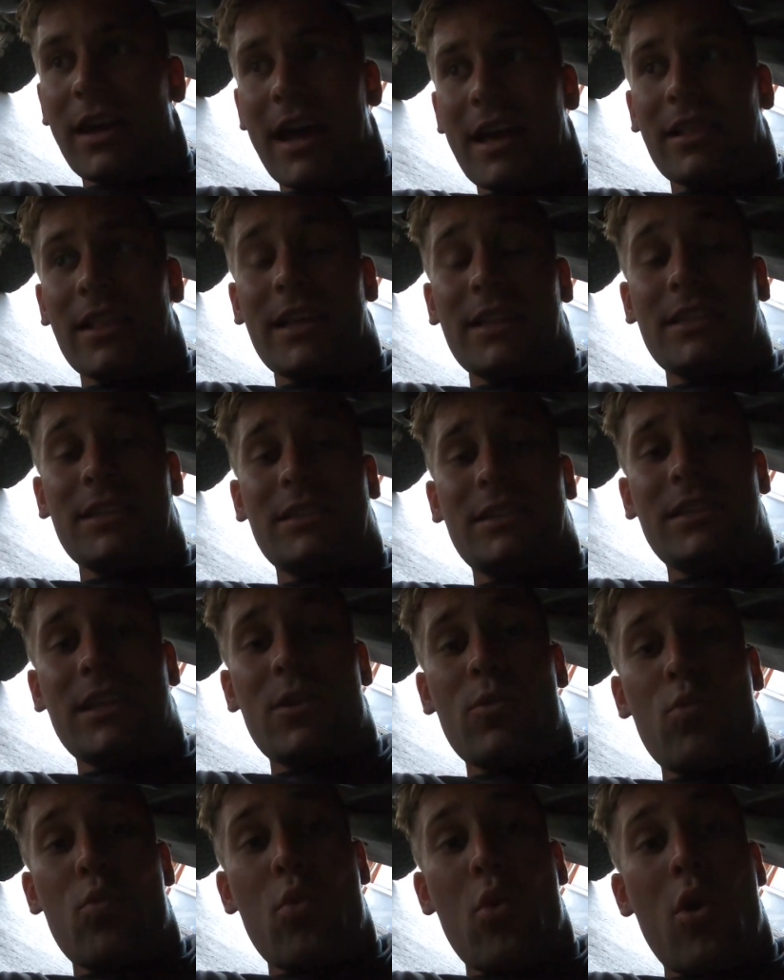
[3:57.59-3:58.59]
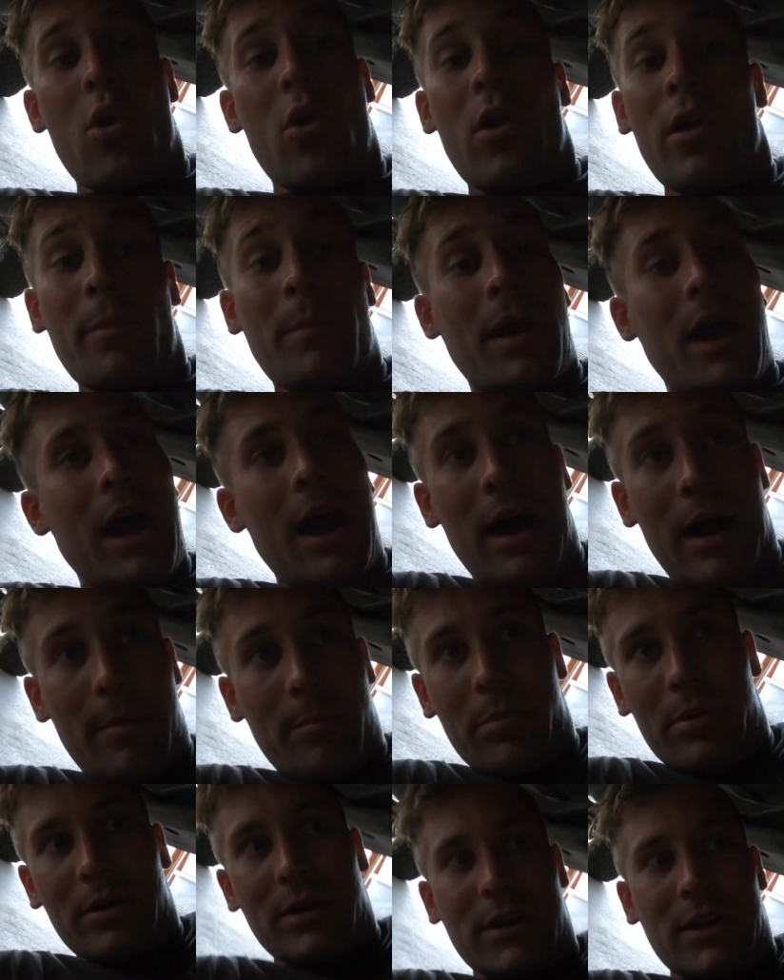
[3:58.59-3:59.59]
I let this thing warm
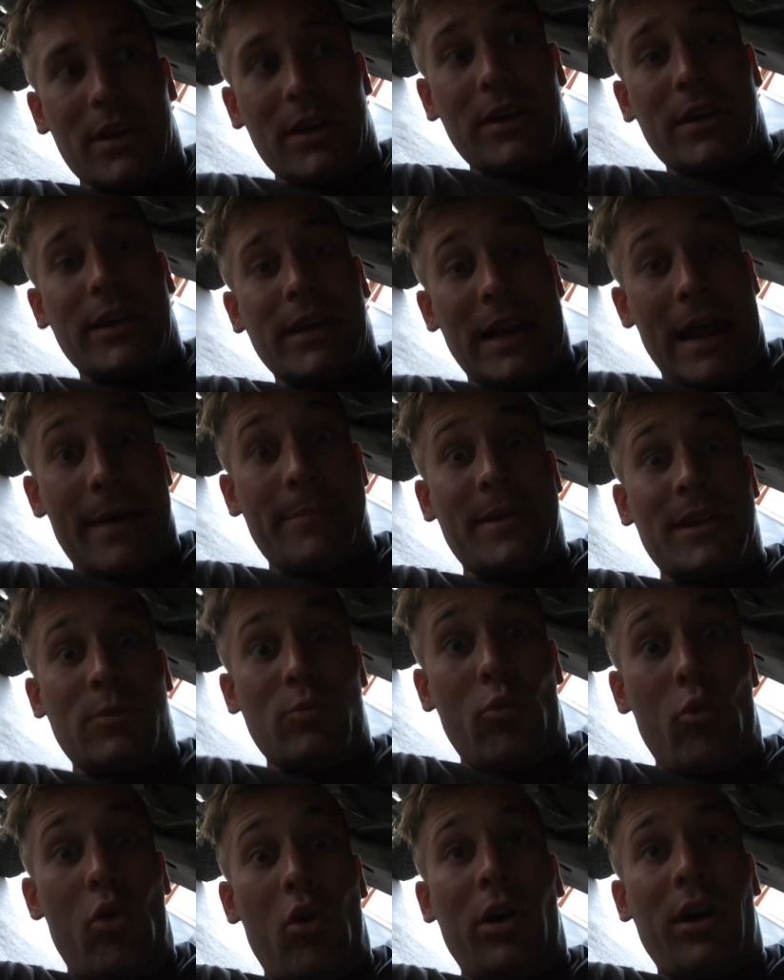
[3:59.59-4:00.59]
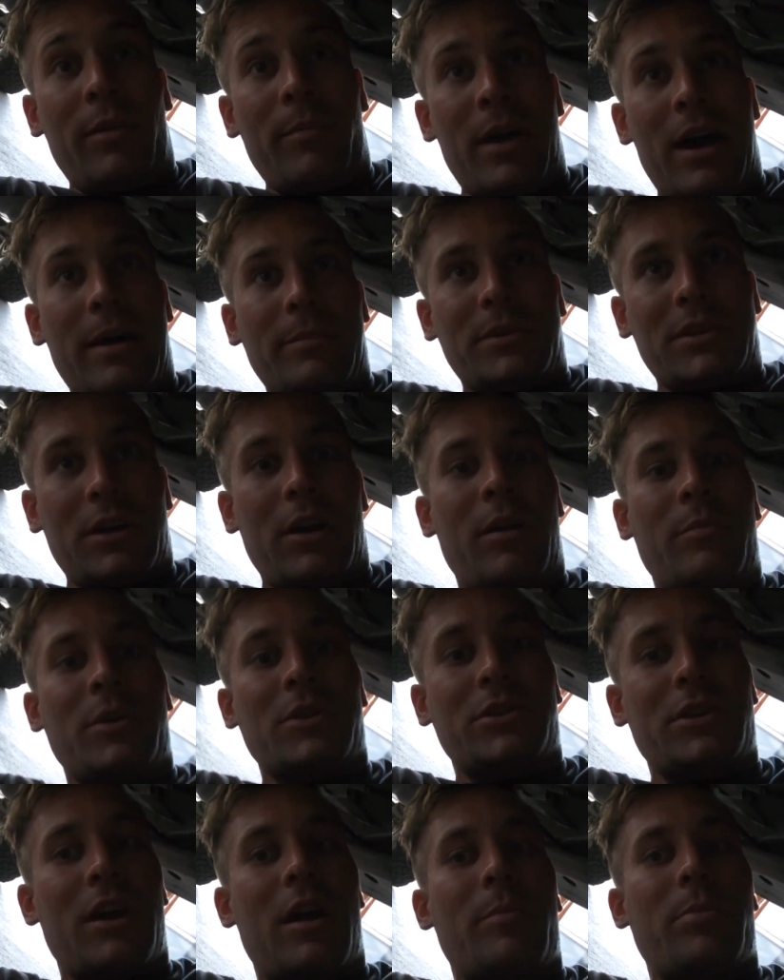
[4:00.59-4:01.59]
up, and I mean warm up to
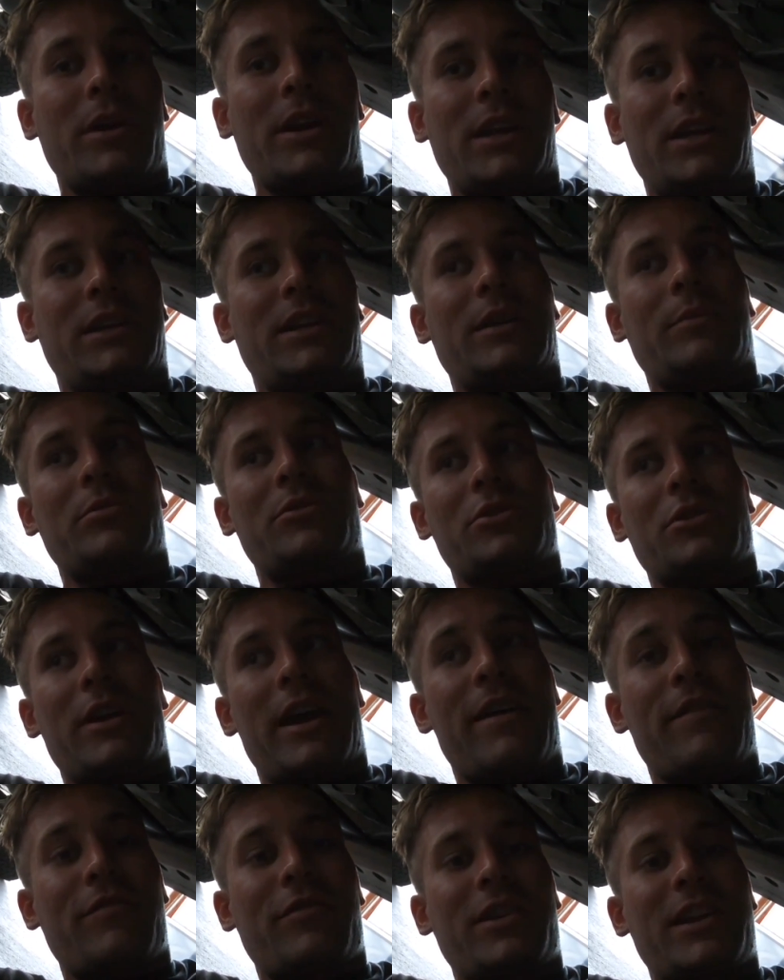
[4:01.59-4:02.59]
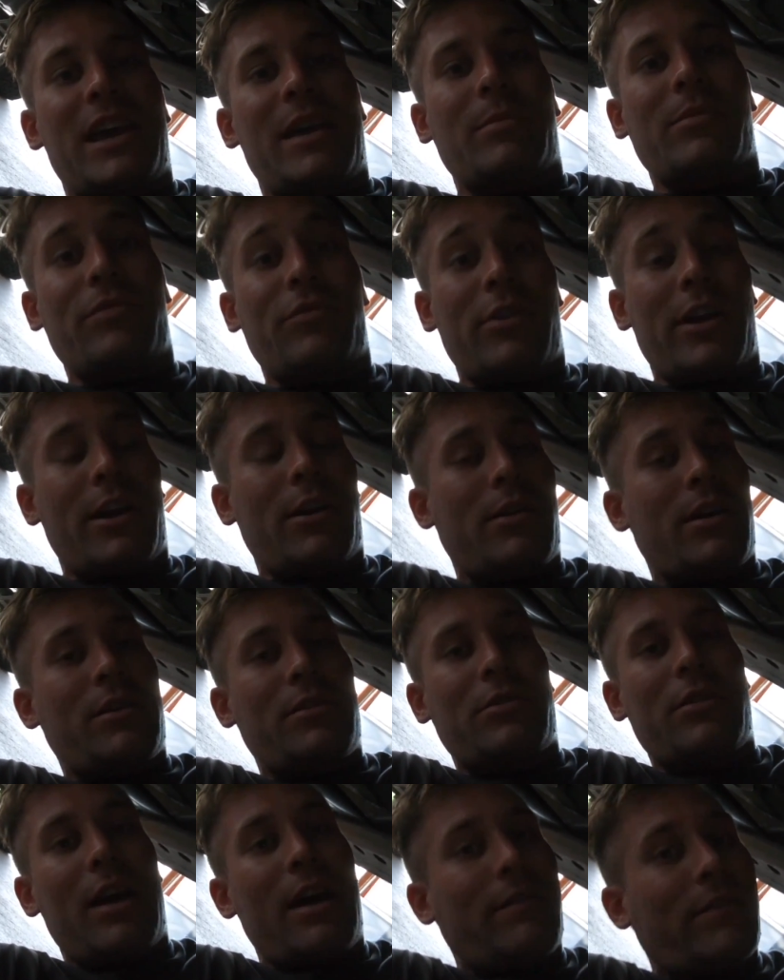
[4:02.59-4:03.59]
almost operating temperature every day before I go out and
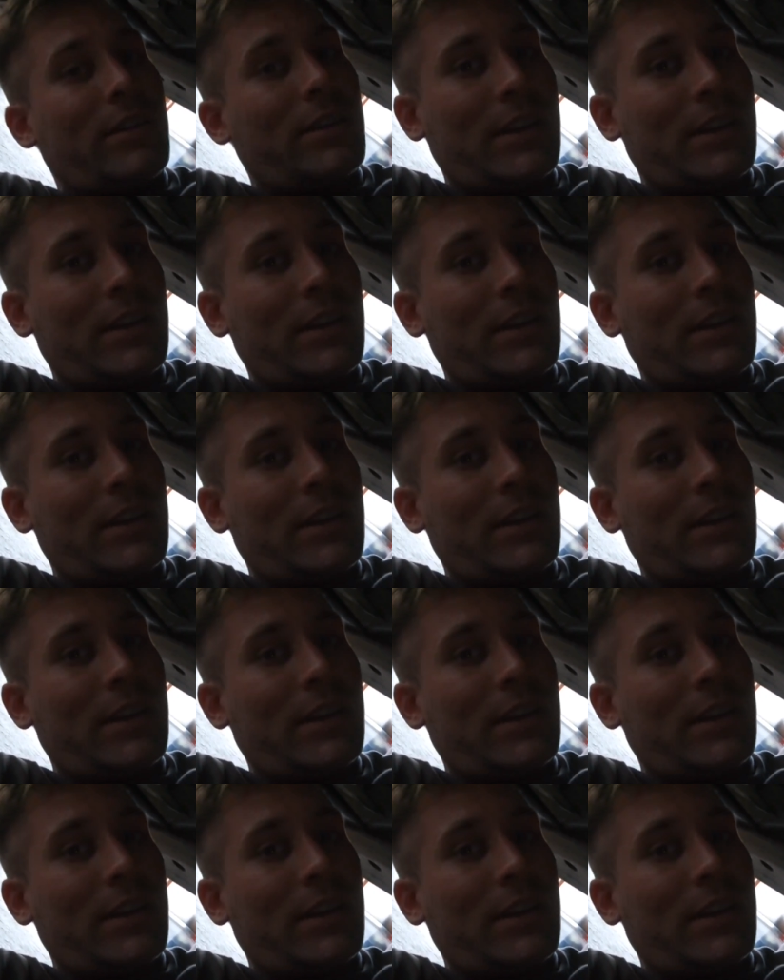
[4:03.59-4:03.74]
drive it.